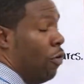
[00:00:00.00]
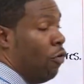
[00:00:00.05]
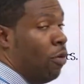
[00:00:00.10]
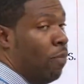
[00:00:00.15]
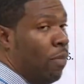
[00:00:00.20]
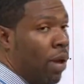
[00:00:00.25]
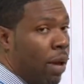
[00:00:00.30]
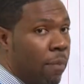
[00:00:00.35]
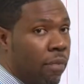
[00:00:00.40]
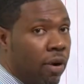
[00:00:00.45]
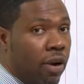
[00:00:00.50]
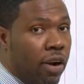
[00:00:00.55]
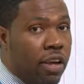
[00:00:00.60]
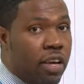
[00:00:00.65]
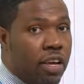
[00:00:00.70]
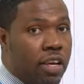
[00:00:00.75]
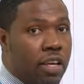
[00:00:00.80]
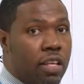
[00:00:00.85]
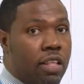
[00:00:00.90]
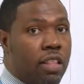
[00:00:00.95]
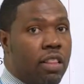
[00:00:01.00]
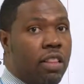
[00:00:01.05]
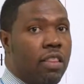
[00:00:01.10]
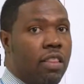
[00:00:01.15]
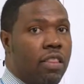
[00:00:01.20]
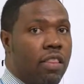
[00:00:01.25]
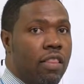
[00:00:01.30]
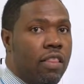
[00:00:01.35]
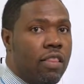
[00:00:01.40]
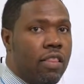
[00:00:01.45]
remember,
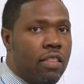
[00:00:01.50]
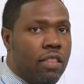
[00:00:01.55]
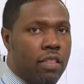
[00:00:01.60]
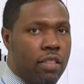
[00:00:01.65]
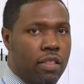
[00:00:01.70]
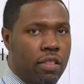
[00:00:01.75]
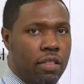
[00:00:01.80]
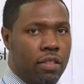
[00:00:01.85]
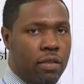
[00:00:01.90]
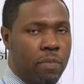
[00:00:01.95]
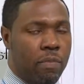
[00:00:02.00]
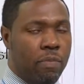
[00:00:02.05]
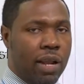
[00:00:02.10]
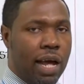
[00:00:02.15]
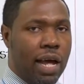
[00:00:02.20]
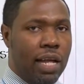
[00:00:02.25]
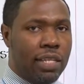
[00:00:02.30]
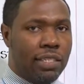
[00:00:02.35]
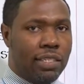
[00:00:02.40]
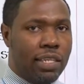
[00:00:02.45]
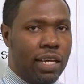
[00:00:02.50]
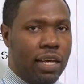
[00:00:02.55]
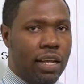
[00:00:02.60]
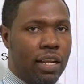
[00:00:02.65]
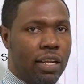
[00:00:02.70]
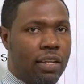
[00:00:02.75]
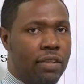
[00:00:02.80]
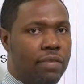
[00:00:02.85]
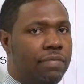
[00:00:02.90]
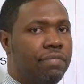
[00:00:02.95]
the plant
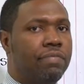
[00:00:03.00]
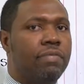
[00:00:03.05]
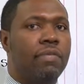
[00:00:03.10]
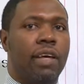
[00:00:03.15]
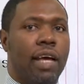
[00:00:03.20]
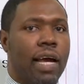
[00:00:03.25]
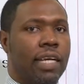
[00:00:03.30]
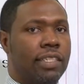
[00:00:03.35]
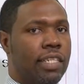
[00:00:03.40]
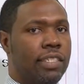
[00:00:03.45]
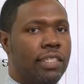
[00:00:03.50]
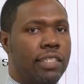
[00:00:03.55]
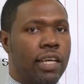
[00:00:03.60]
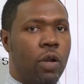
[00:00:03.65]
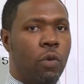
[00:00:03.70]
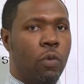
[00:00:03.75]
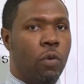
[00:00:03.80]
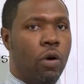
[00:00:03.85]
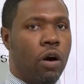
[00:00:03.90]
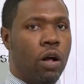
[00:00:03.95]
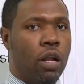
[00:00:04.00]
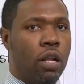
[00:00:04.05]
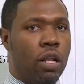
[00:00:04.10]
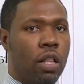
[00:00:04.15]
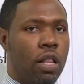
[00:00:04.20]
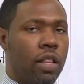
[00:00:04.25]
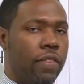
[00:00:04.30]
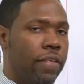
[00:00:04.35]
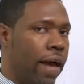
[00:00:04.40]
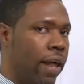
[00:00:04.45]
cell has a cell
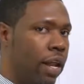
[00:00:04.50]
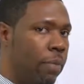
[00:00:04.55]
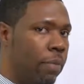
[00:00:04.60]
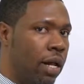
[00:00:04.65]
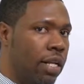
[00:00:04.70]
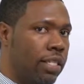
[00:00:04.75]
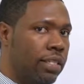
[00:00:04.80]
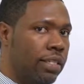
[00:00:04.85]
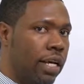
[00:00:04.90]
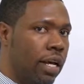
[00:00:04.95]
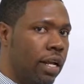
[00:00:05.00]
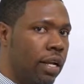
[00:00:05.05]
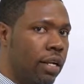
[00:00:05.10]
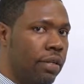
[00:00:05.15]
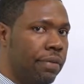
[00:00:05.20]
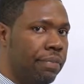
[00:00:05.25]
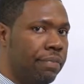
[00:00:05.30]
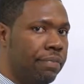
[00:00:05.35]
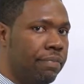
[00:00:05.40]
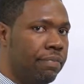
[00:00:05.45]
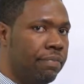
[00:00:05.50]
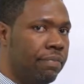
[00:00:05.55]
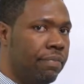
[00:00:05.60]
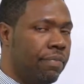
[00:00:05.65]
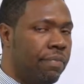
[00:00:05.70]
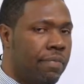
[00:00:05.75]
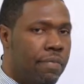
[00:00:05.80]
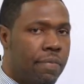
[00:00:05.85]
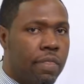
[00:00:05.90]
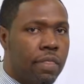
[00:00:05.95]
wall. The animal cell,
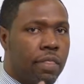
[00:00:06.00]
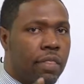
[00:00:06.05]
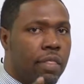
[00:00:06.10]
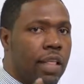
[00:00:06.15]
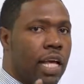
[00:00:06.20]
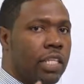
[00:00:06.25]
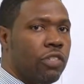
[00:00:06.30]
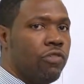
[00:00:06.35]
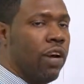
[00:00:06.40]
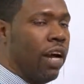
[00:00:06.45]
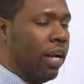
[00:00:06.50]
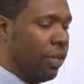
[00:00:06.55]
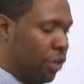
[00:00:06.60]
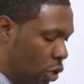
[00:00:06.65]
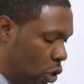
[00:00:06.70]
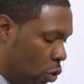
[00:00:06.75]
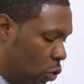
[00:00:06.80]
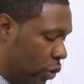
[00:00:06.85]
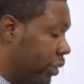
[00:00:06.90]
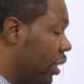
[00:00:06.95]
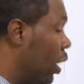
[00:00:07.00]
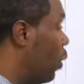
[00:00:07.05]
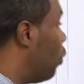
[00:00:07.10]
that's right, no cell